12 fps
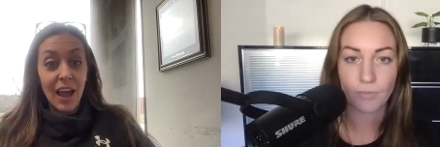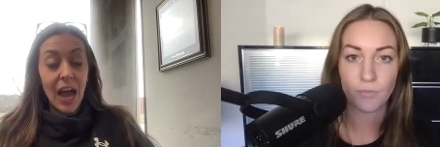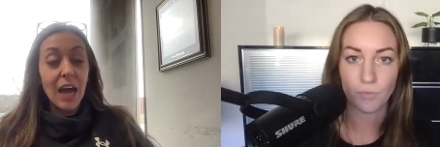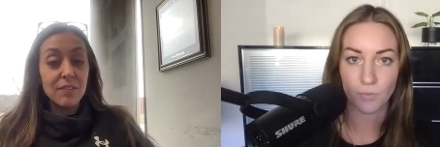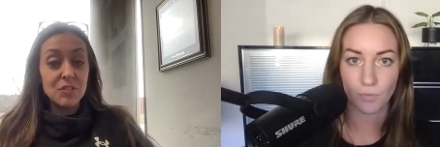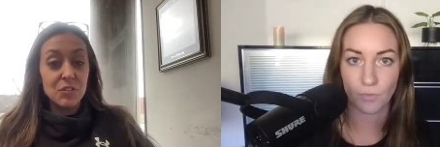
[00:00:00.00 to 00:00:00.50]

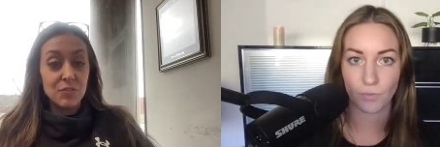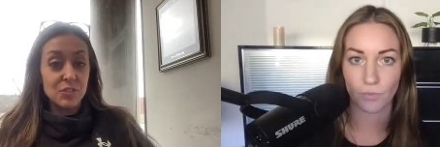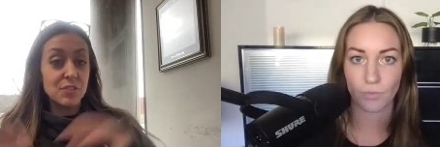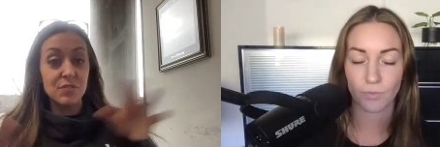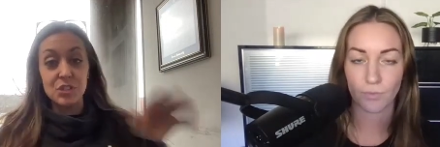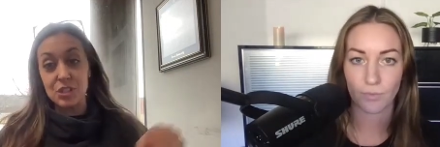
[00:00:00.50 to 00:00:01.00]
Speaker 1: after
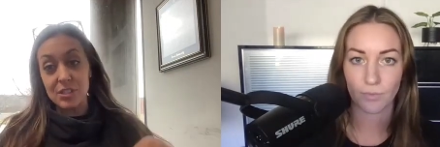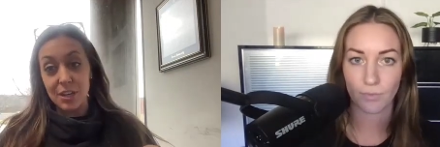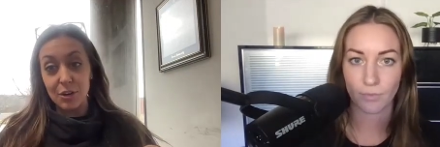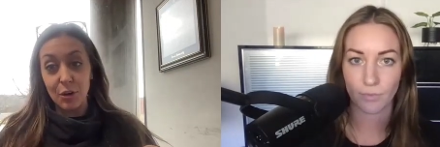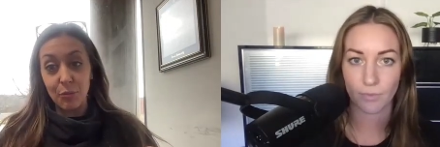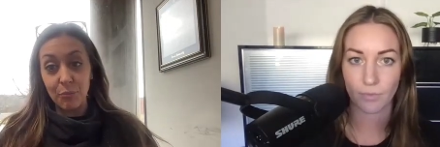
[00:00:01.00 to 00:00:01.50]
versus if you just stayed
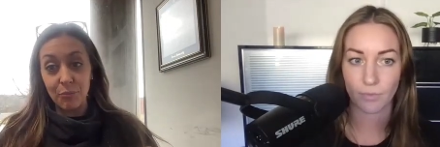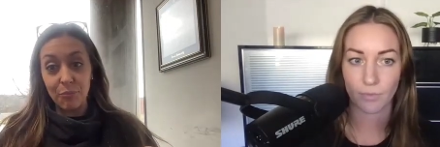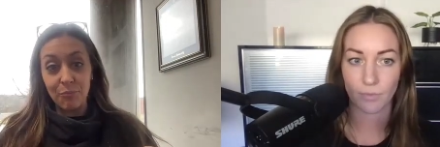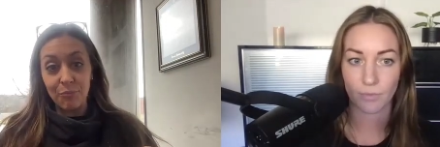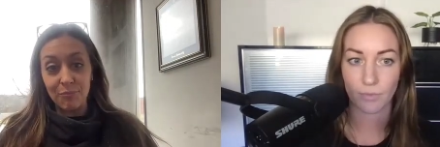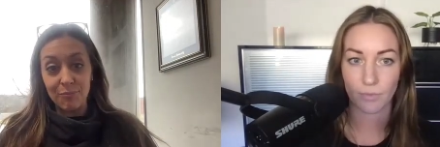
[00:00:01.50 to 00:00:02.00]
at home.
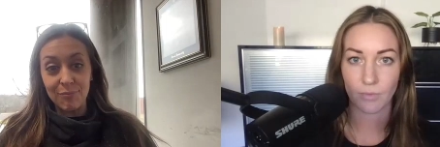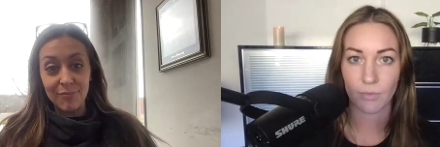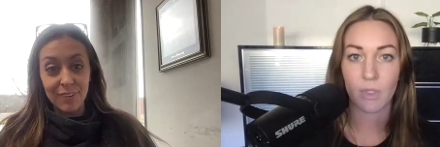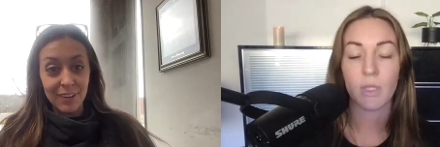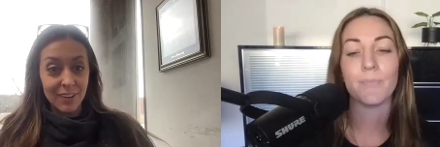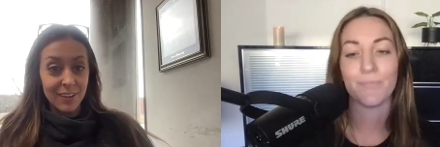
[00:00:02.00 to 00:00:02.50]

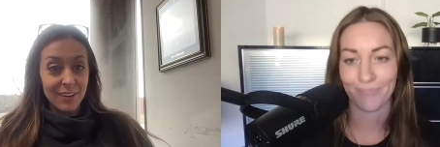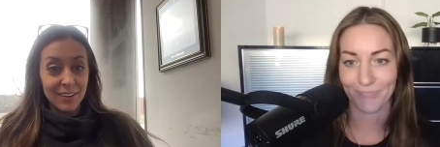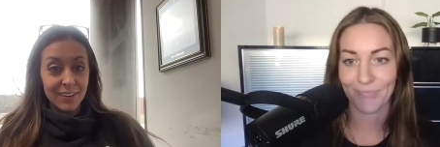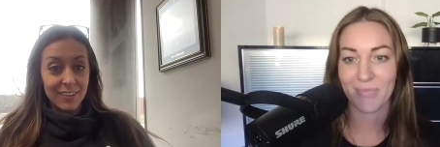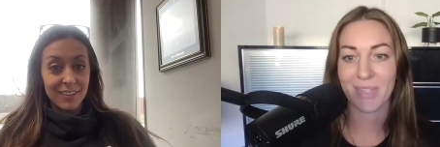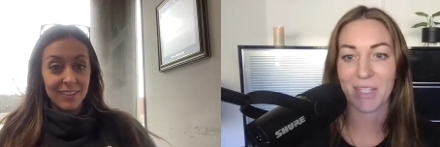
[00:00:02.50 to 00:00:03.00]

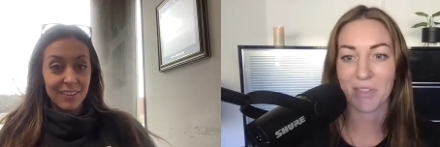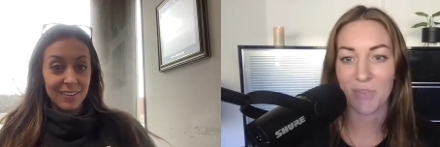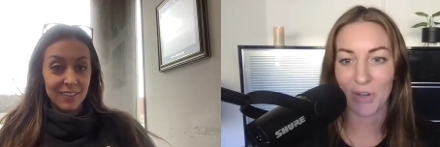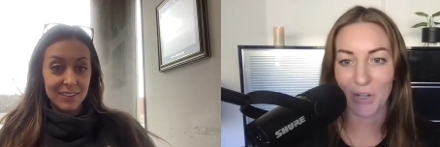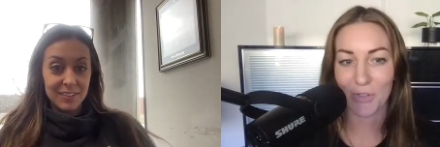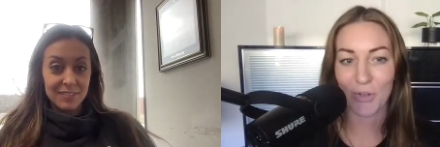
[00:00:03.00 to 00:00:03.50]
Speaker 2: That's
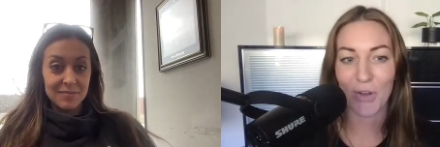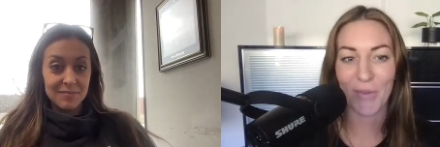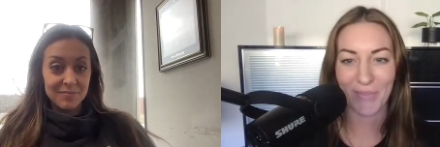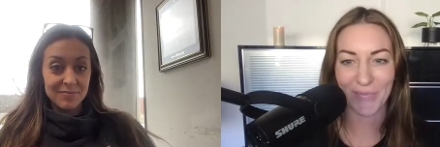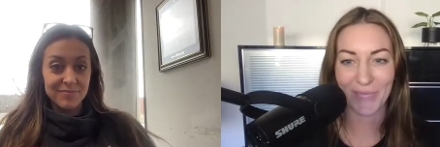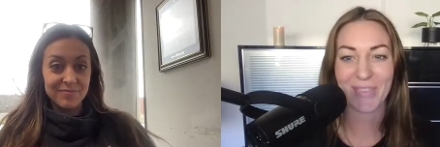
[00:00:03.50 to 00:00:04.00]
very true
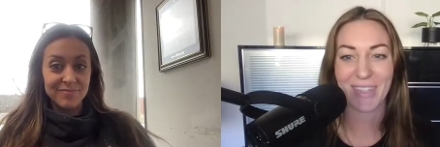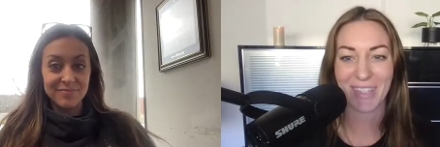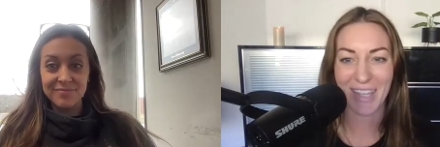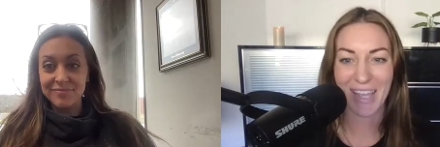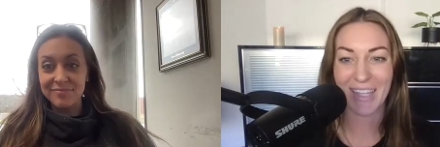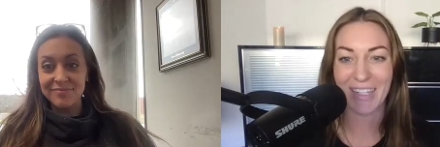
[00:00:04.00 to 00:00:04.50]

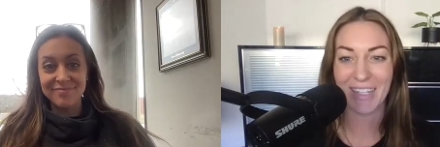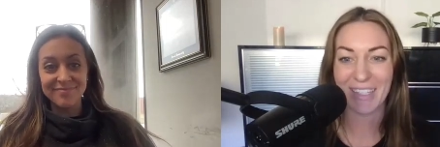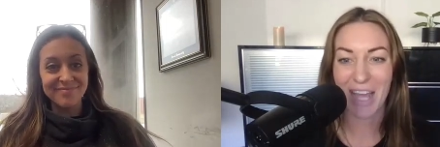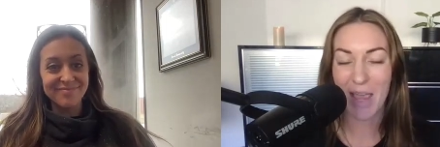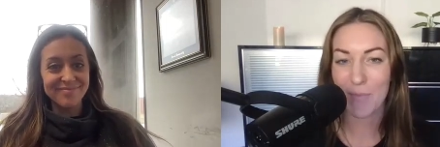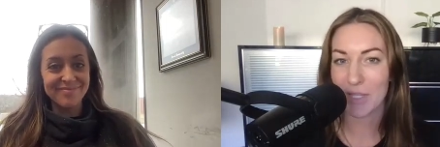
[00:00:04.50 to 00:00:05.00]
and
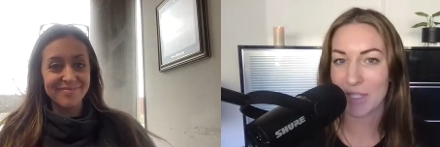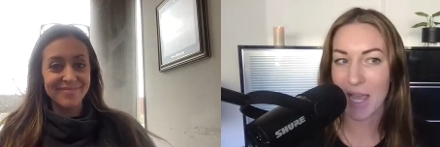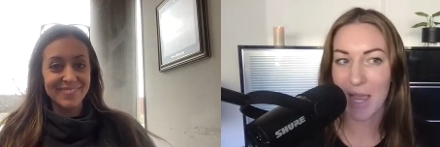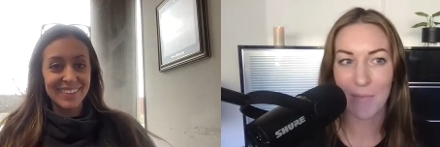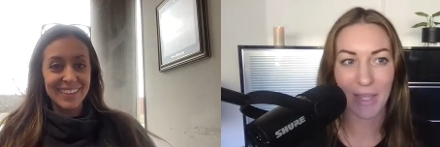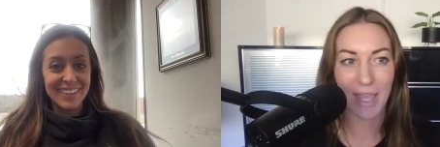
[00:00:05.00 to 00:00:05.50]
time and
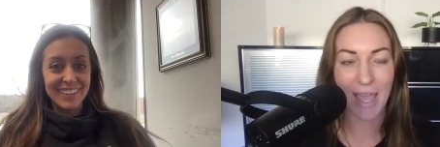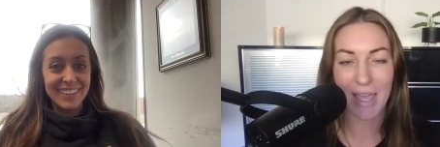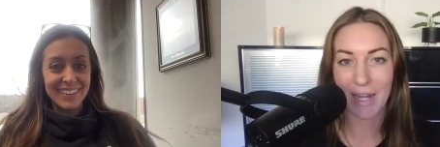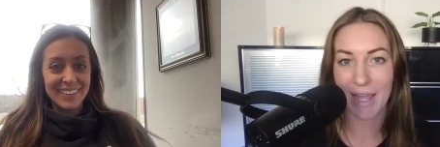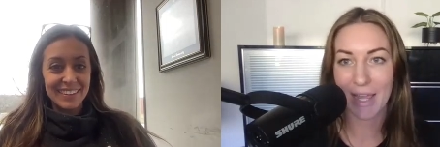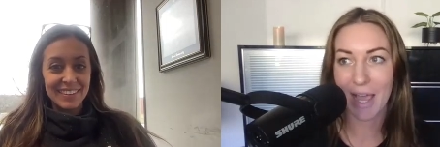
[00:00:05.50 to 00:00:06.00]
time again
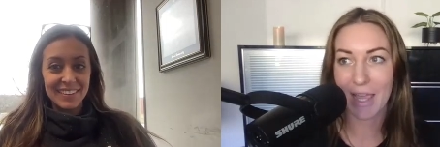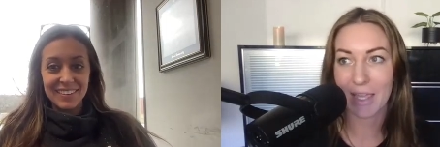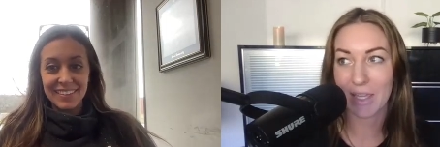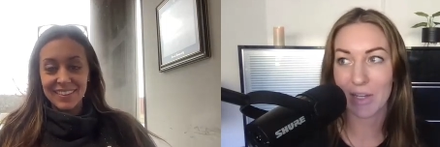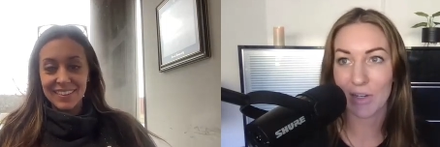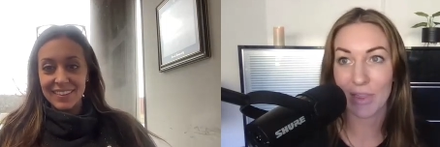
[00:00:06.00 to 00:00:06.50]
I, I
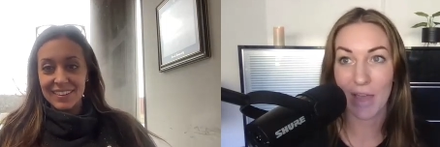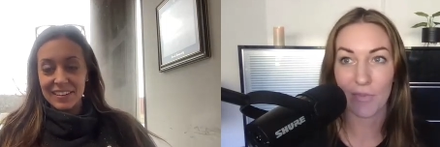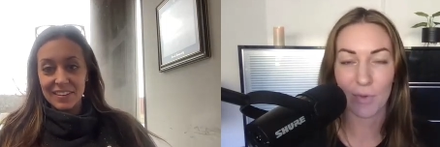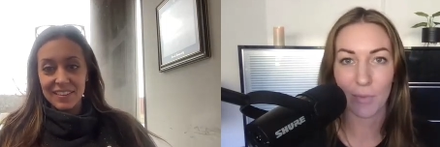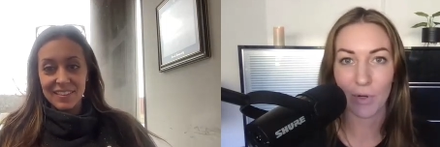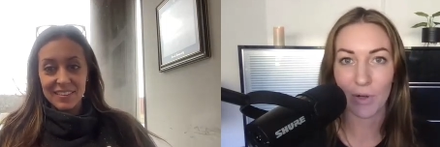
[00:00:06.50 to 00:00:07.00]
hear that
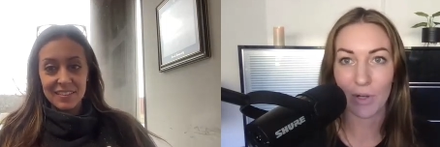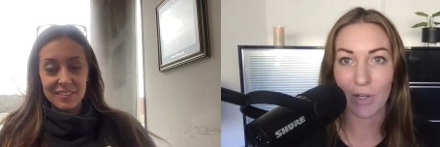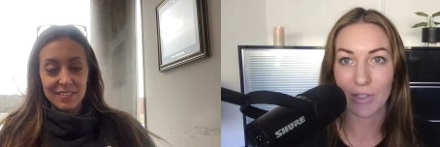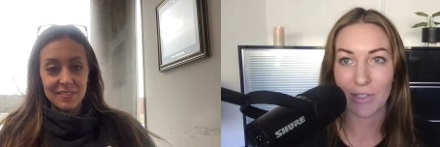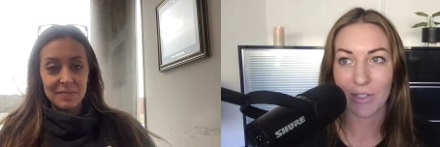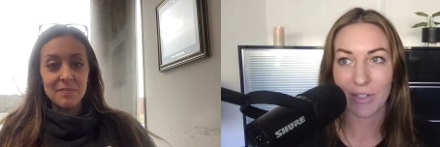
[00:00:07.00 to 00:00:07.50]
from
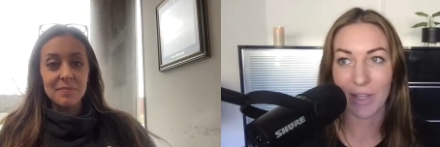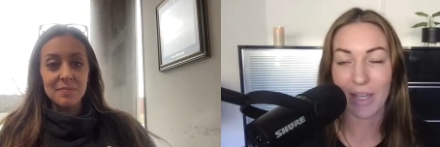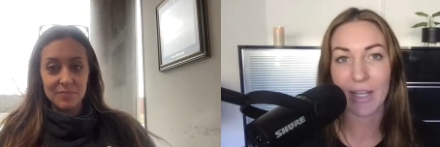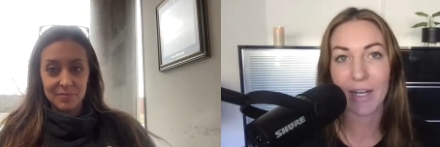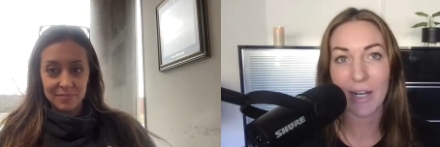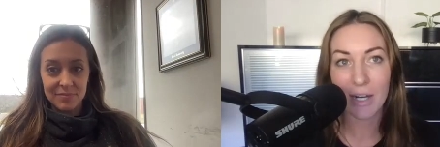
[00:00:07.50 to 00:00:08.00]
girls they're like
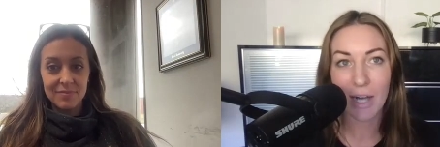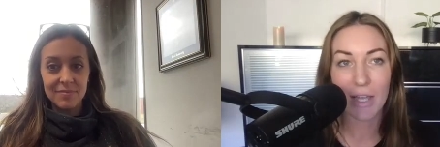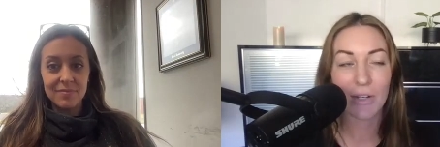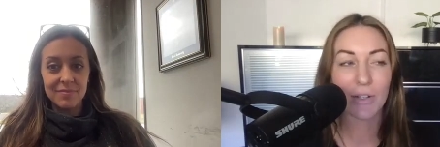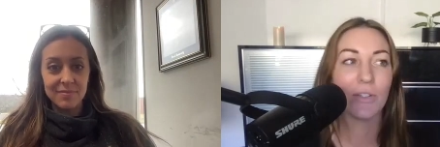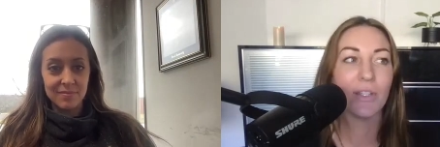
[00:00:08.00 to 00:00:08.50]
oh i
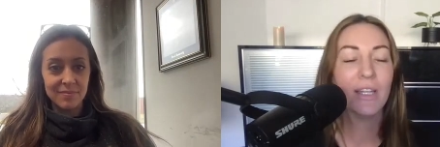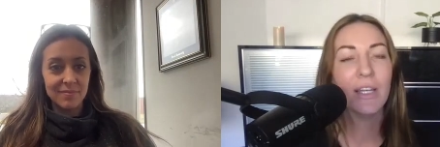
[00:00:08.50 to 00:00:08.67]
don't